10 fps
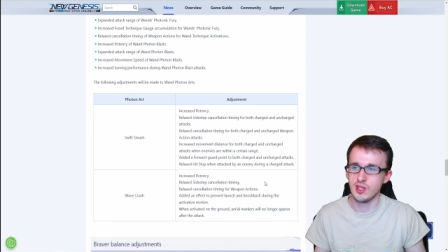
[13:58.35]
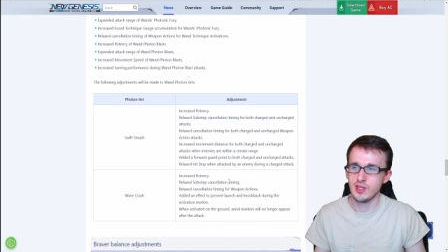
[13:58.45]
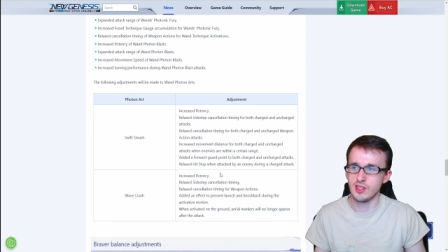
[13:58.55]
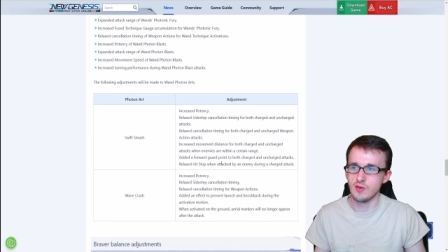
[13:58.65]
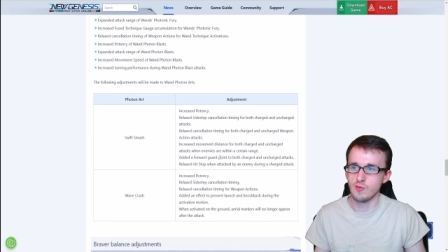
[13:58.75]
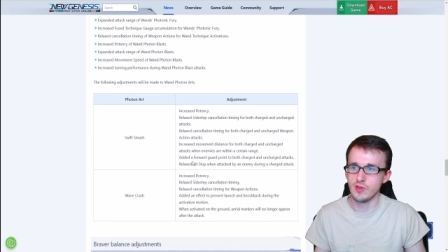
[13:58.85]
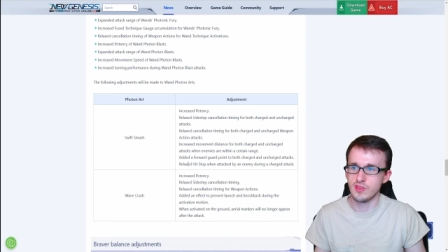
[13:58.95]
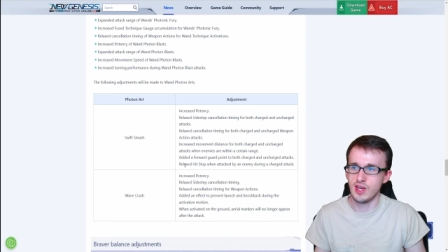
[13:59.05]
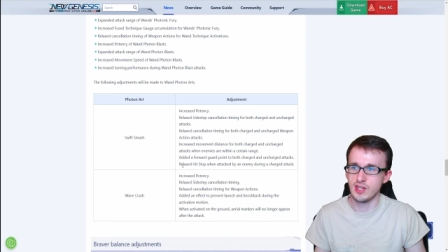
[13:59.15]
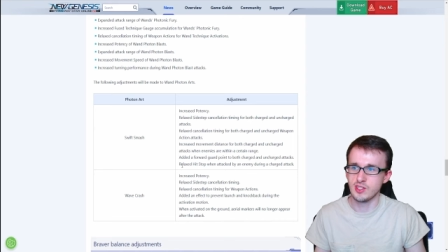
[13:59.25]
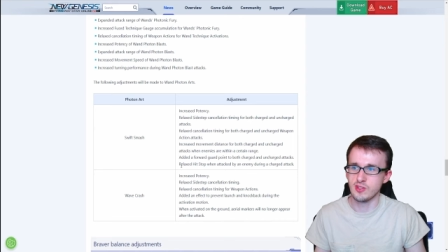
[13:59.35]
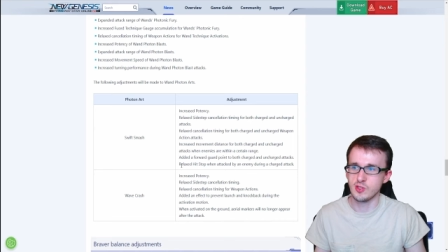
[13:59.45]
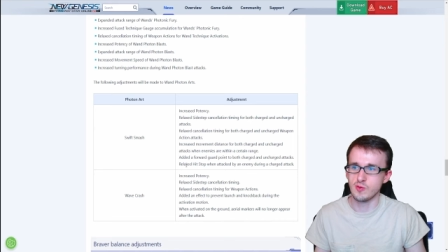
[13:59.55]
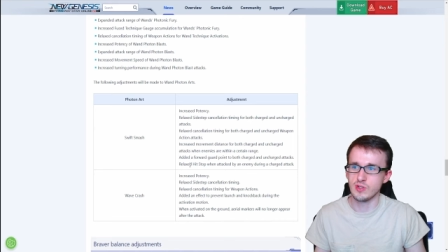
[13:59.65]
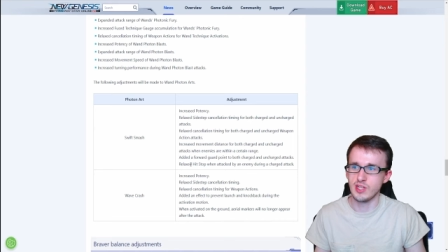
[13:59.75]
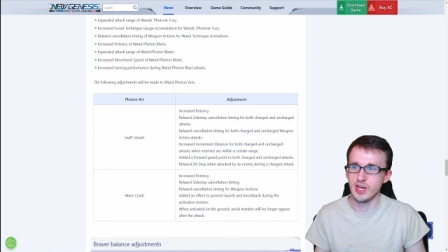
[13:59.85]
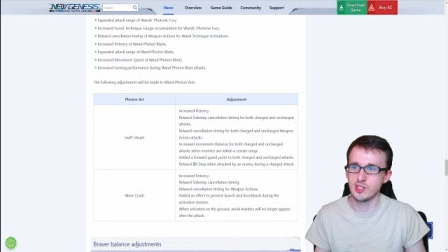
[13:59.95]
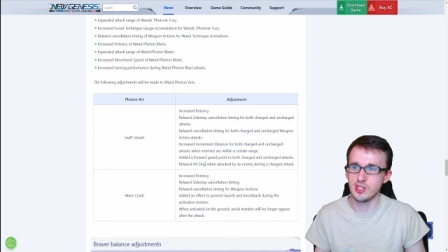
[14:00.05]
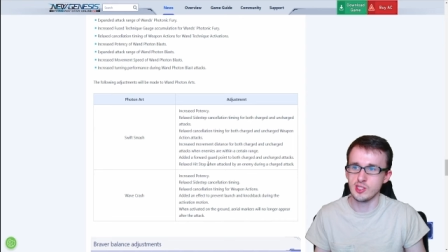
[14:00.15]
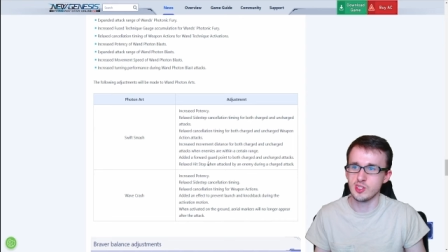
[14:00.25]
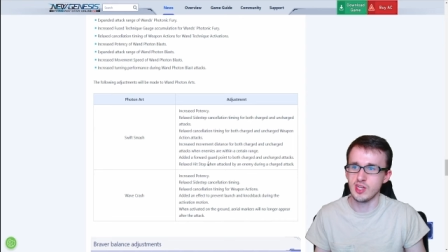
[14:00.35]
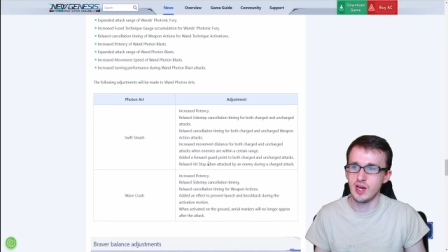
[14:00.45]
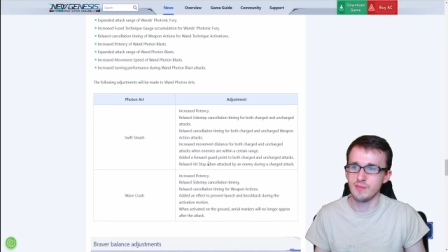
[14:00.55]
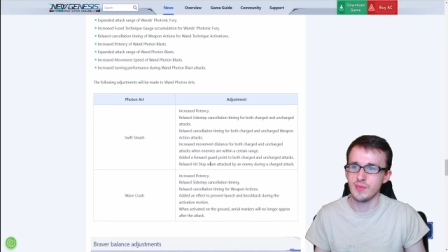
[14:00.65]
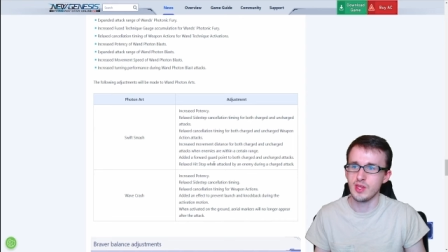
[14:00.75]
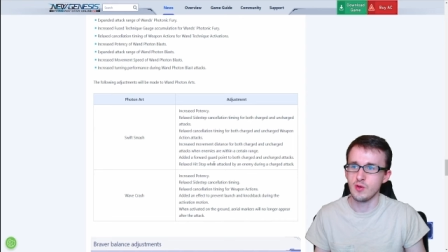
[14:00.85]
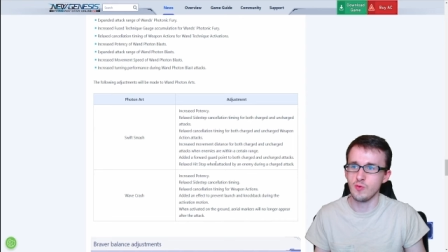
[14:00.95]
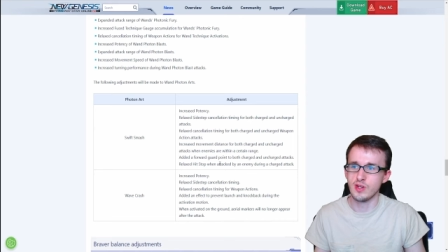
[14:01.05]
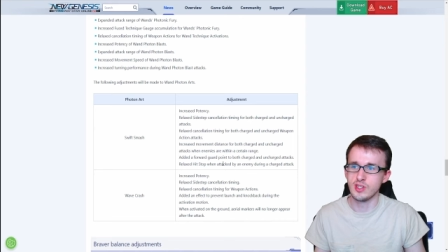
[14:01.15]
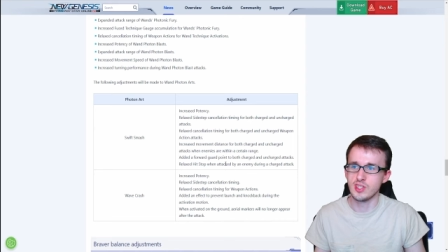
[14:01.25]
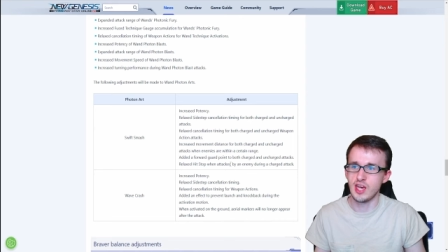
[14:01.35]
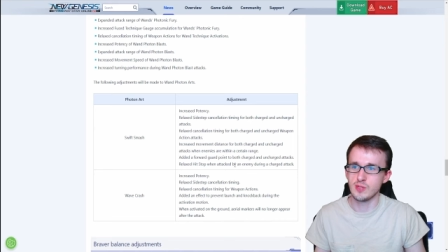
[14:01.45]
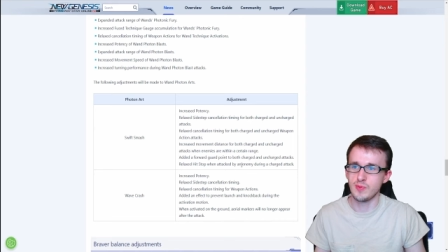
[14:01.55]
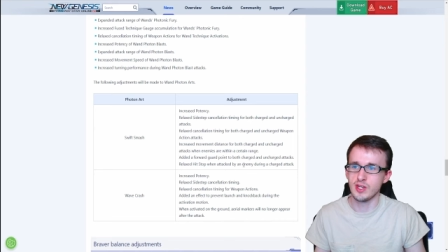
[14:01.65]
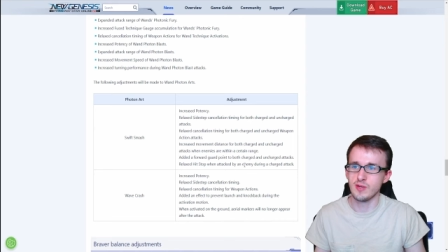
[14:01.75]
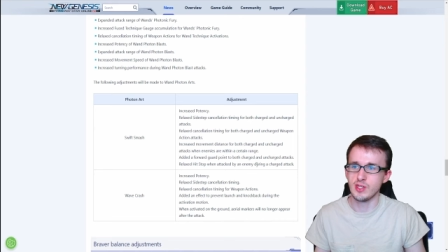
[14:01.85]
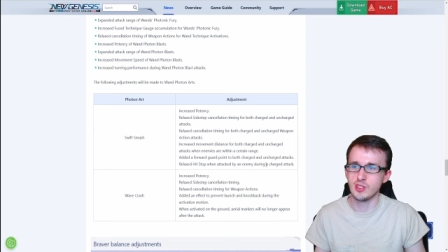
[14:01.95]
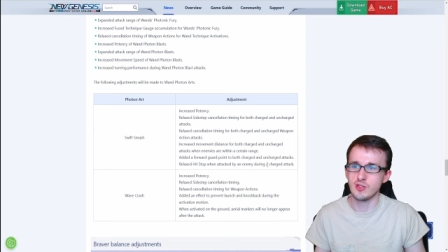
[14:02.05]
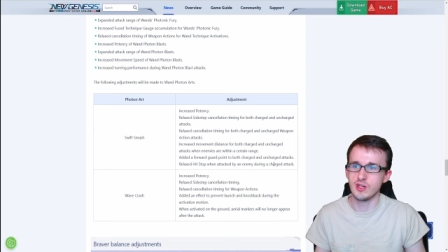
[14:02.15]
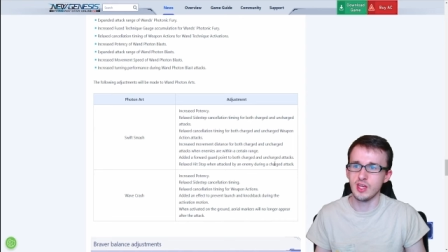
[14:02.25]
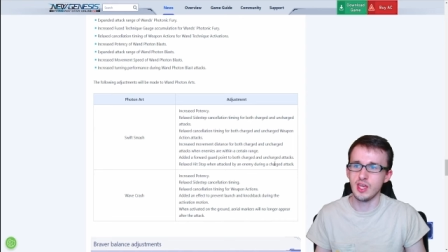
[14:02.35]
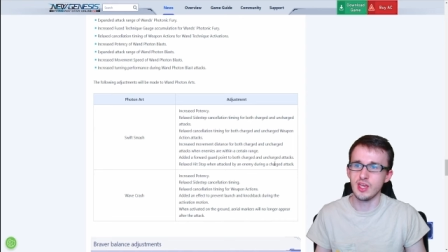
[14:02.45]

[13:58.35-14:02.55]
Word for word: And then with that, there's a relaxed hit stop when attacked by an enemy during a